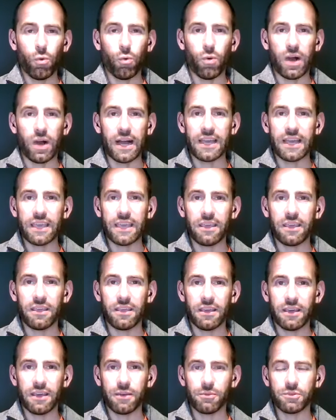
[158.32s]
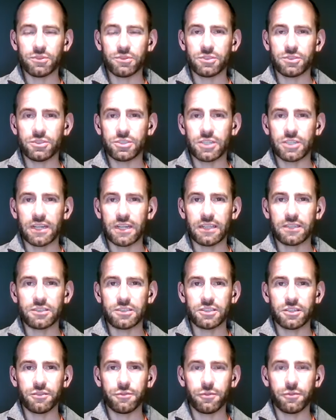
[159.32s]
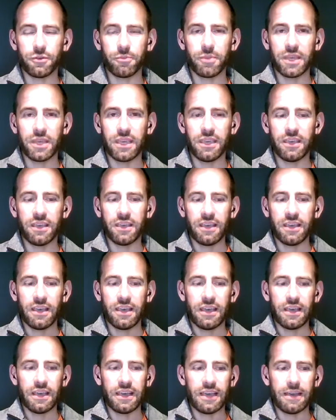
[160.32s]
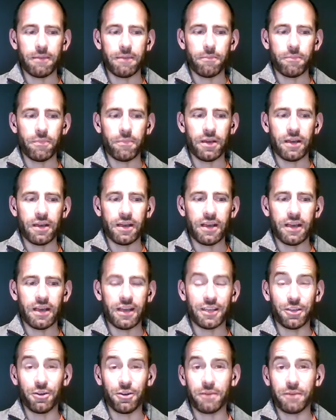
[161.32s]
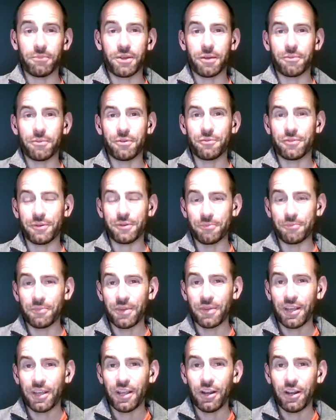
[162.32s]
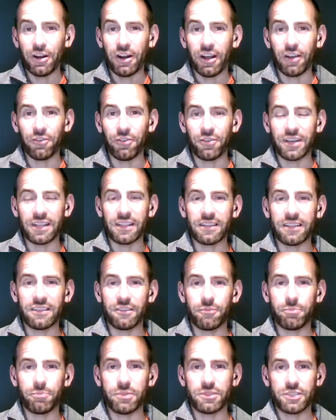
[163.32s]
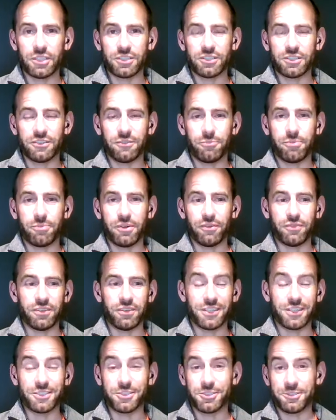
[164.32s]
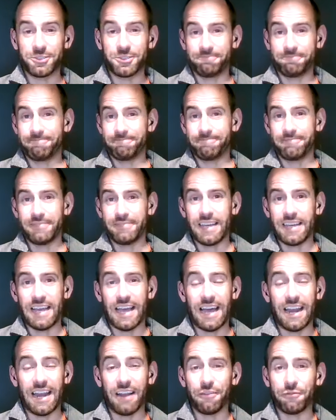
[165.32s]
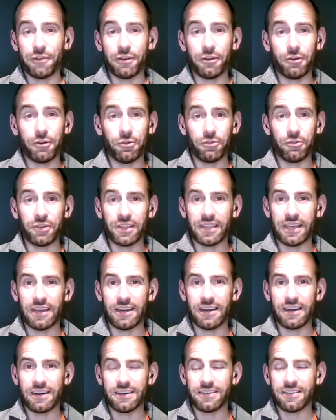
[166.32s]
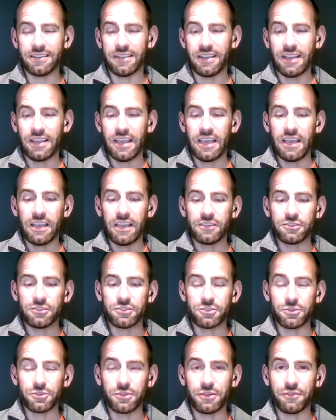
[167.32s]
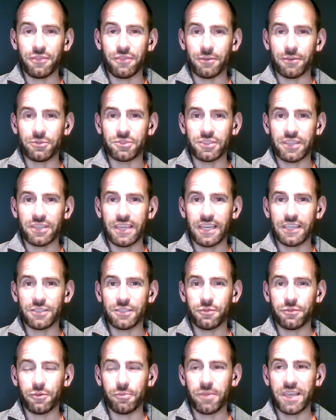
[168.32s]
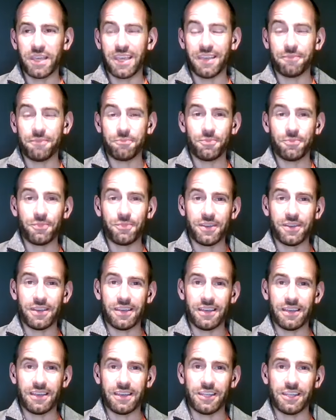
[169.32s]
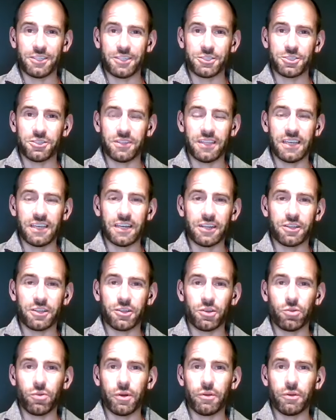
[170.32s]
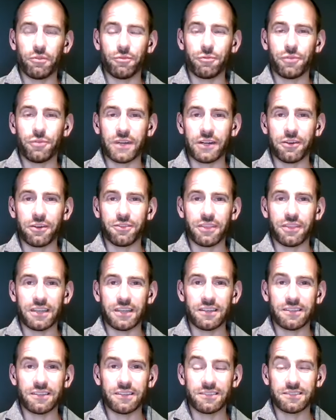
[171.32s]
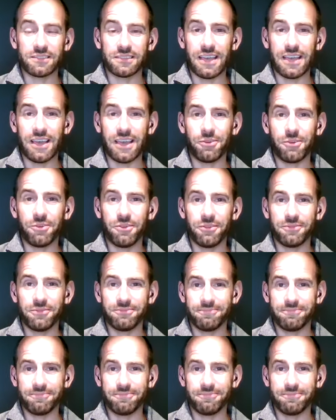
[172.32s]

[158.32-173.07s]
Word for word: why it was challenging for me. I'm coming from a relative position of privilege, and I found it really hard. So if that was the case for me, surely I could go out and figure things out,